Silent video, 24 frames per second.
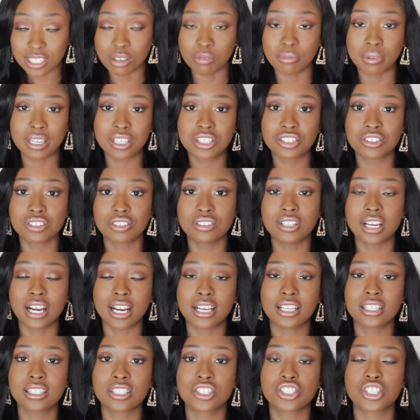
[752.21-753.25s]
so make sure you
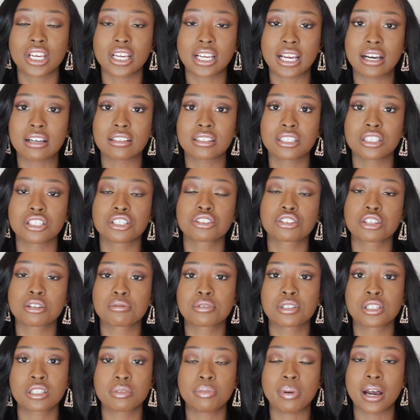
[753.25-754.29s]
guys check out the
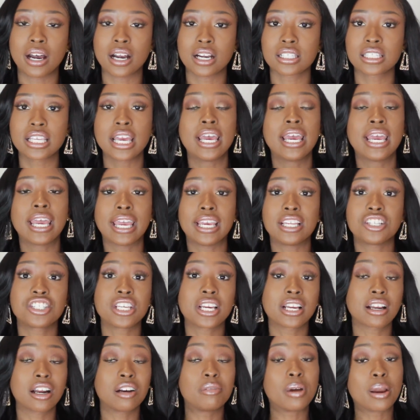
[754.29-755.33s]
descriptions box and
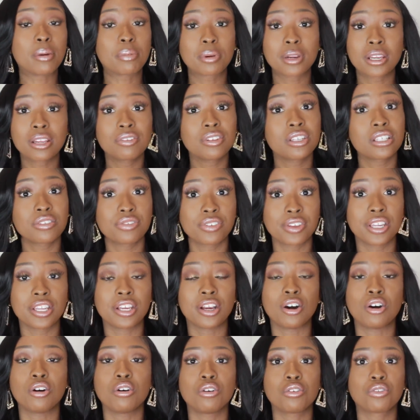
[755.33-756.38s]
check out my previous
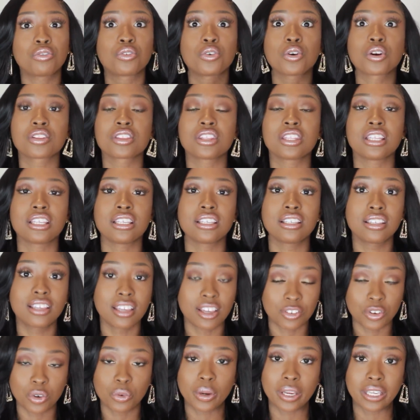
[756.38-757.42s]
video for the
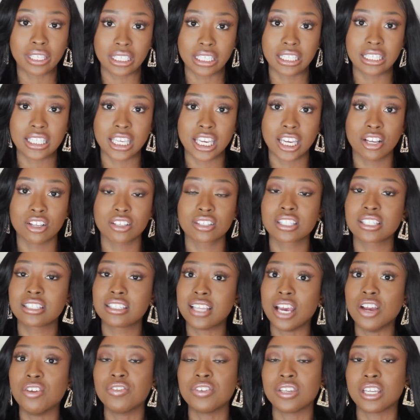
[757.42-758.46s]
giveaway details,
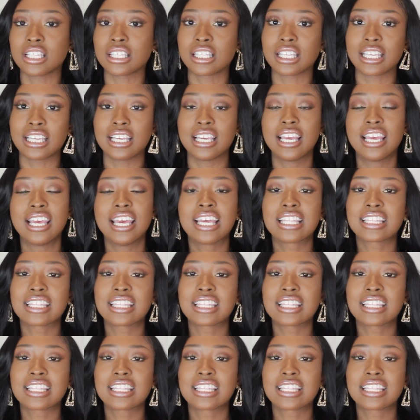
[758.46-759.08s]
definitely.